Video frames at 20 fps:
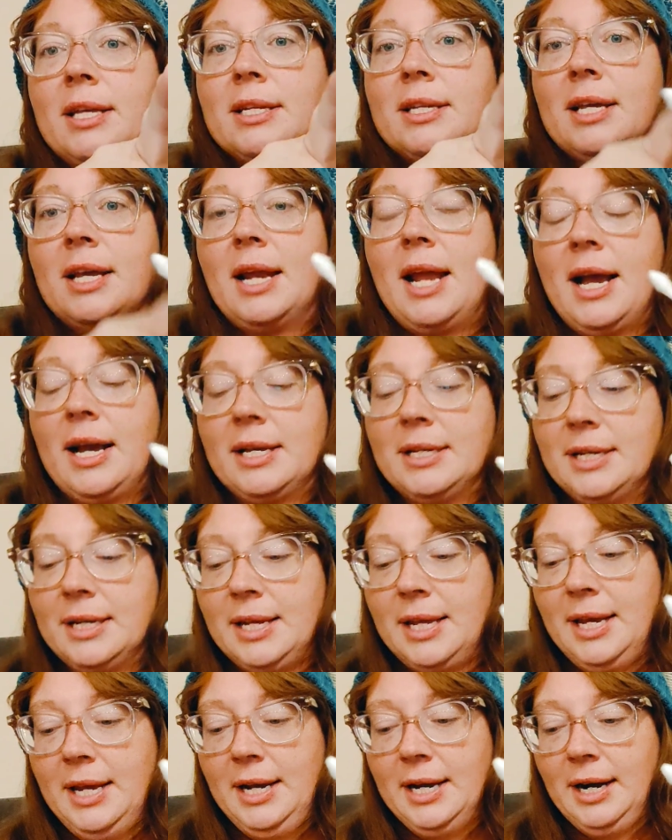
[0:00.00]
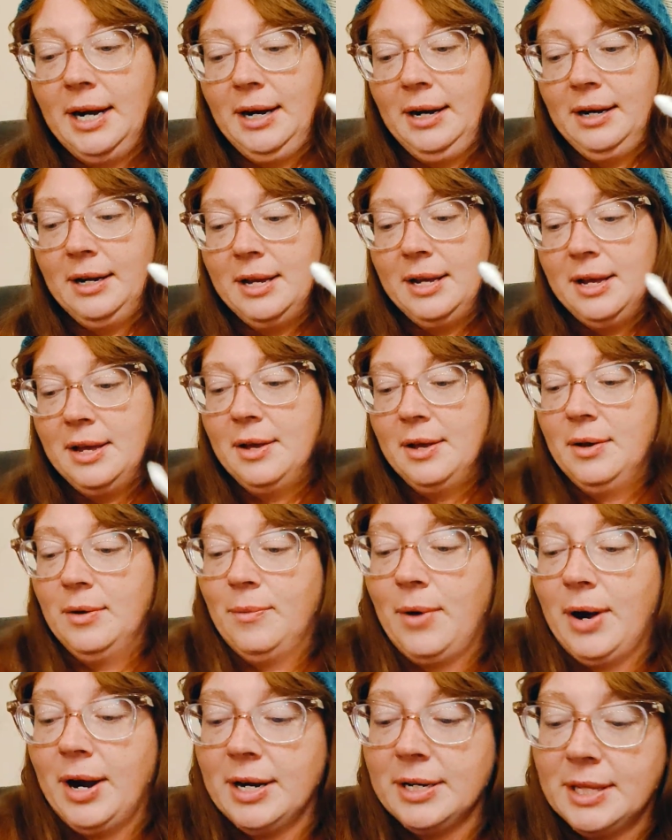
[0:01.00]
is connected here.
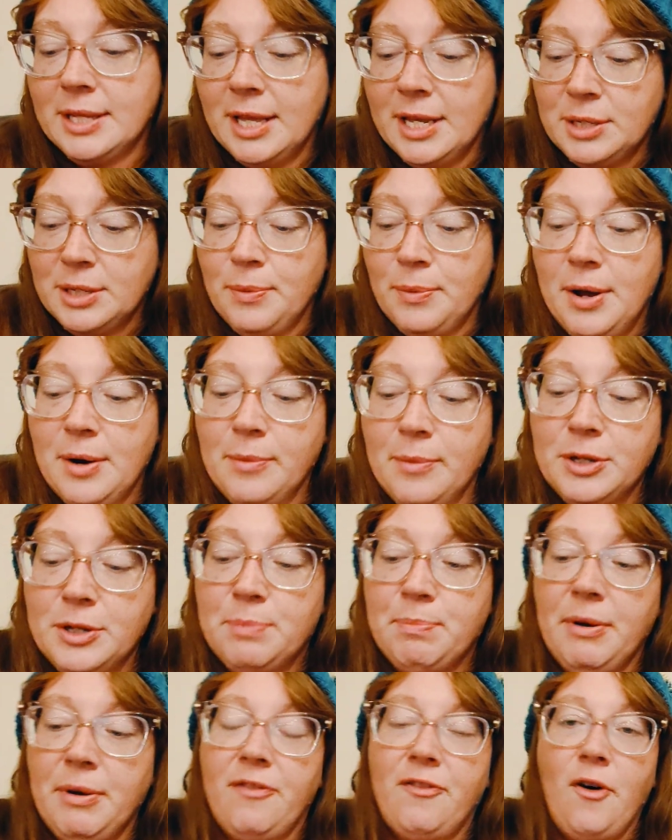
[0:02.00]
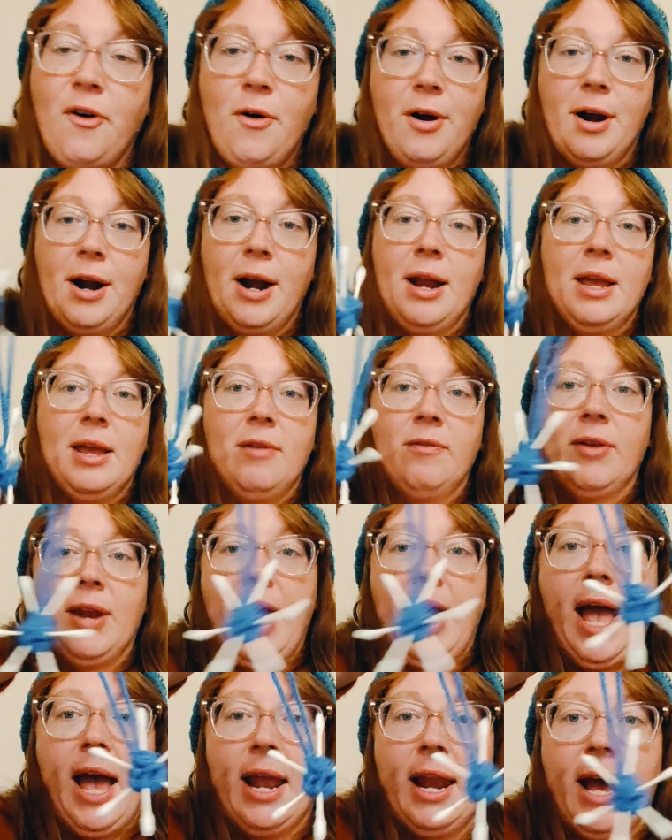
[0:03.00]
Whereas this one was before I even
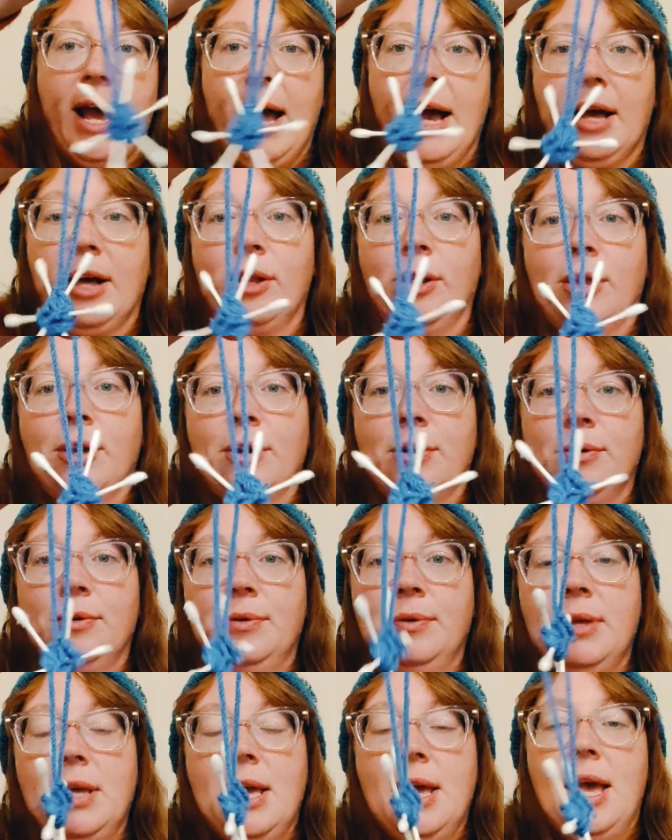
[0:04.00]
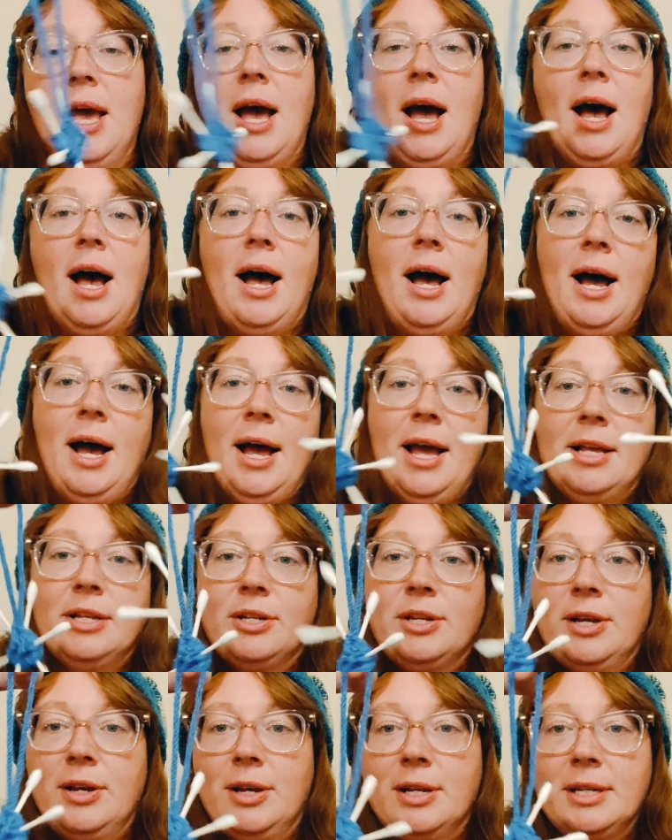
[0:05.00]
had hot glue.
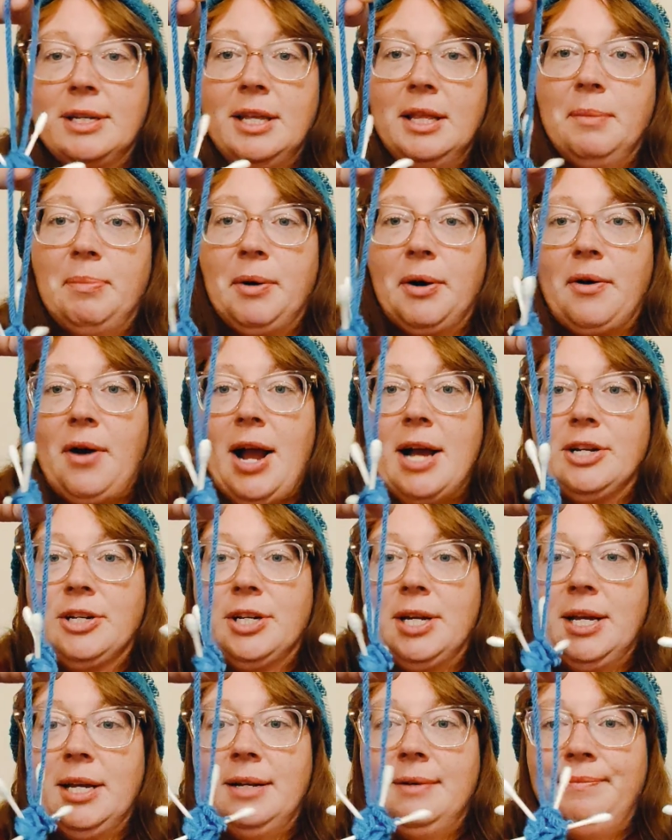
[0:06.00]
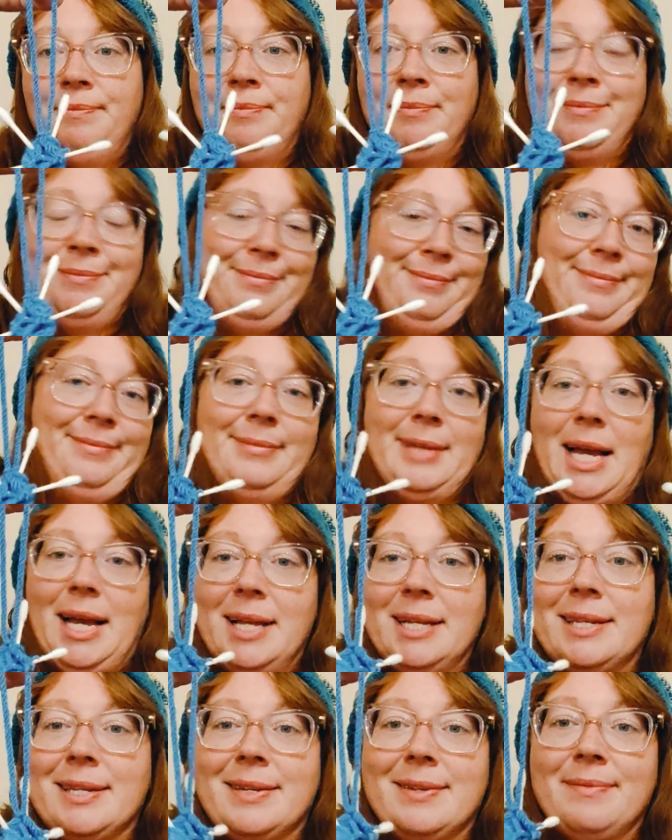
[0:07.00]
So you can see the progression.
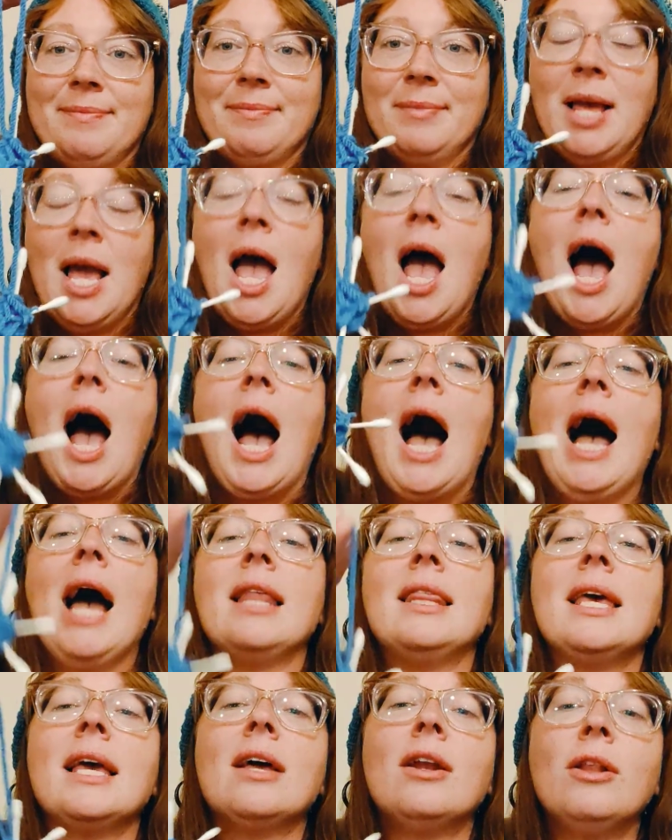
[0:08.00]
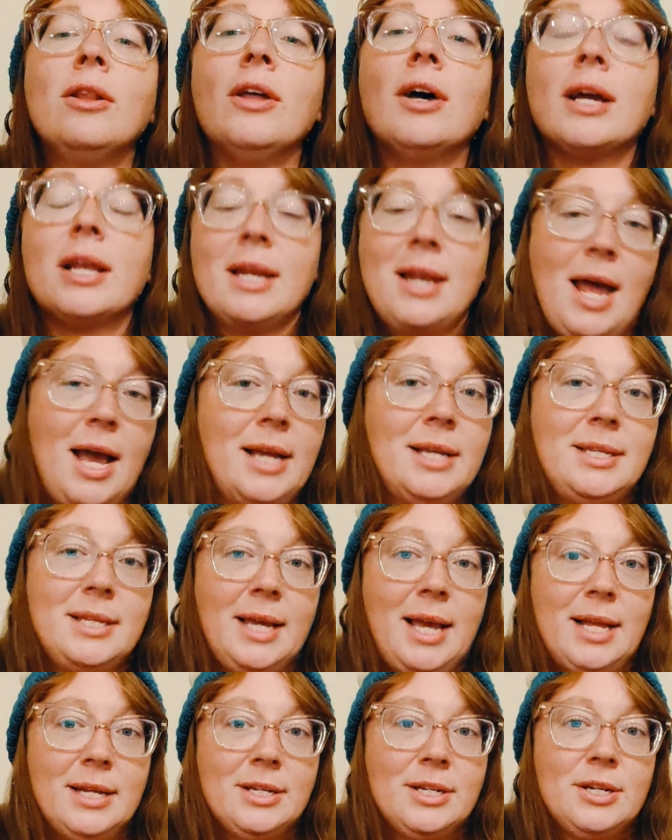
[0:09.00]
I think it'll look nice
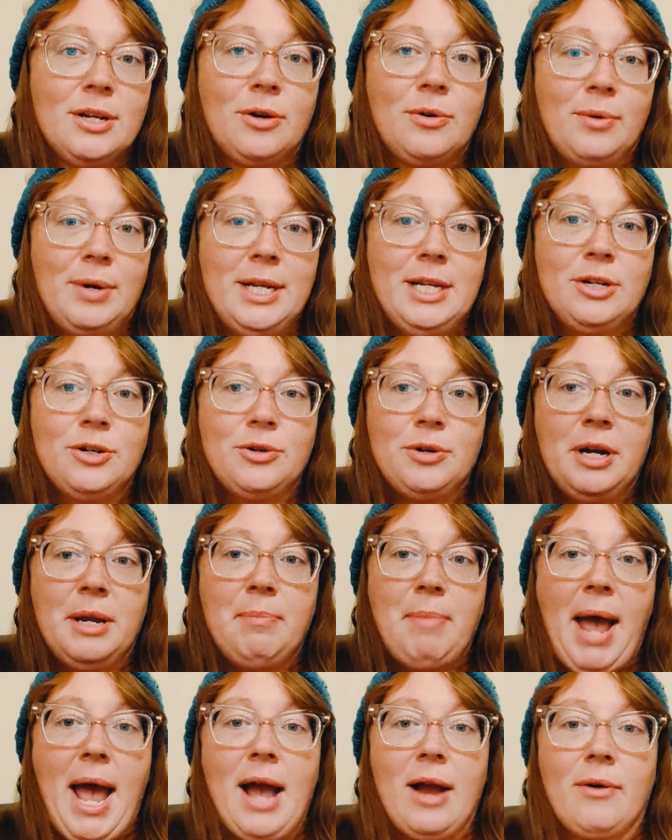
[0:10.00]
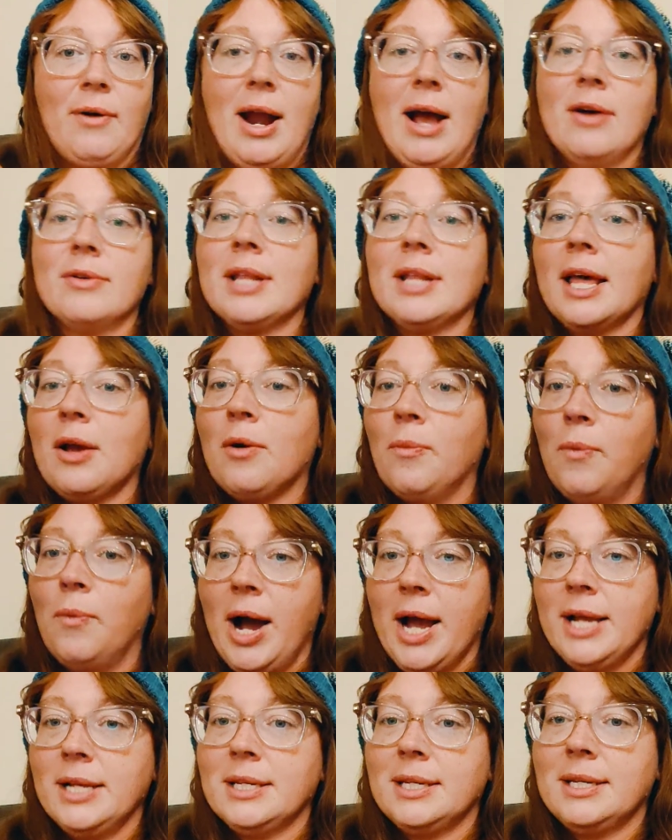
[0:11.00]
against a green tree background, like
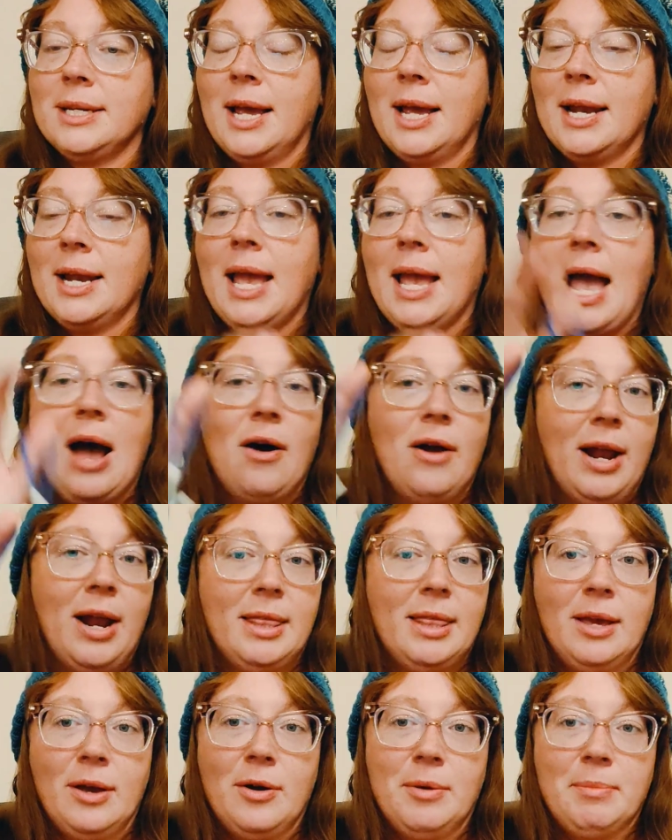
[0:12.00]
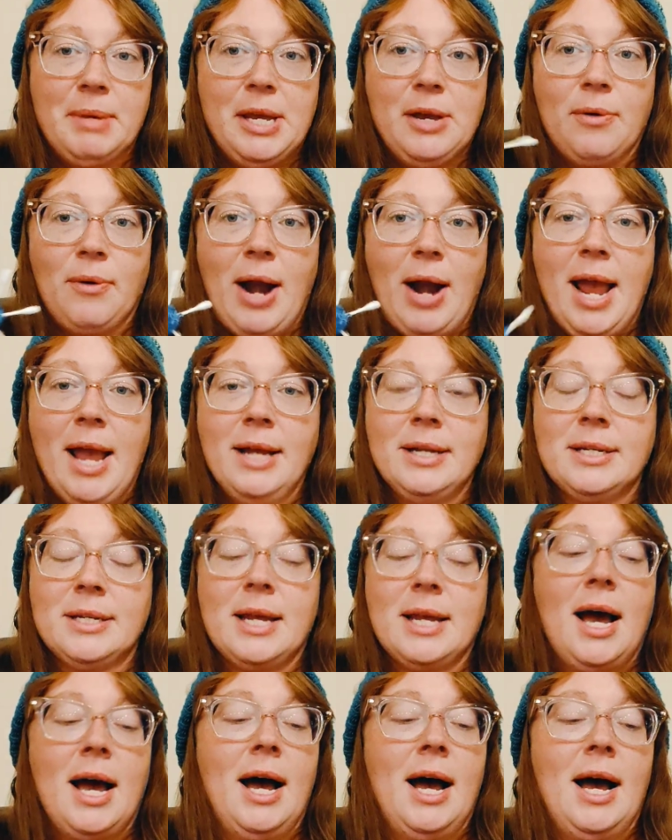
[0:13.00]
white standing out. I think it'll be great.
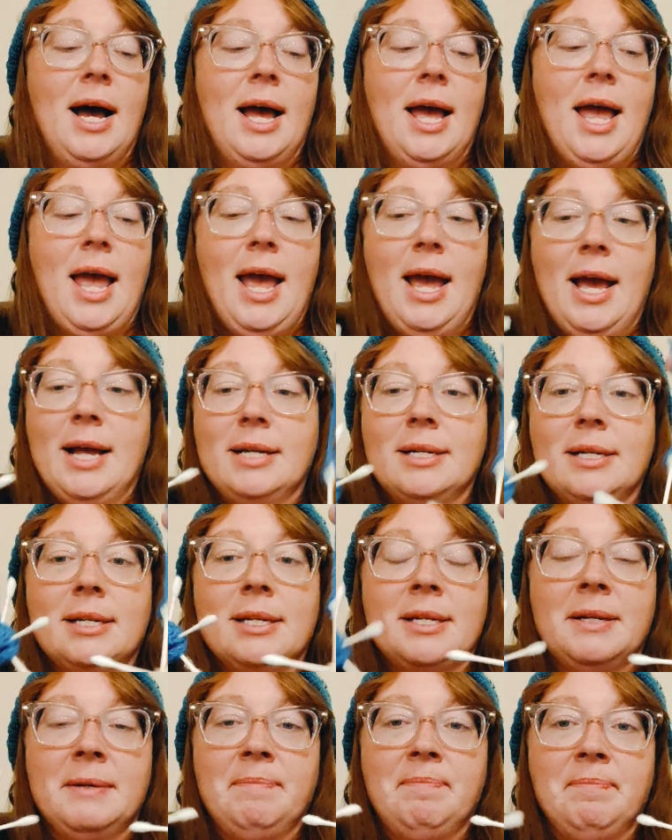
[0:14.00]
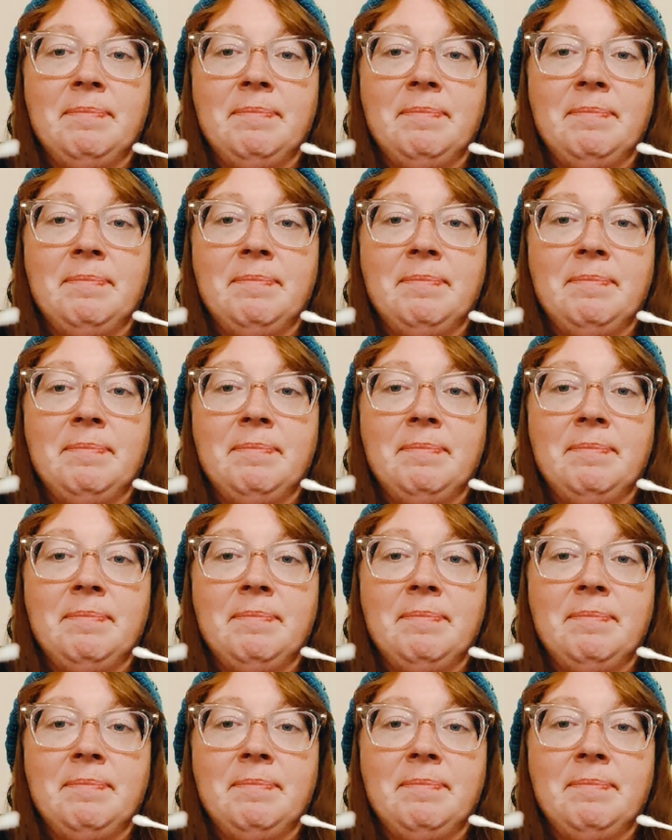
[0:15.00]
And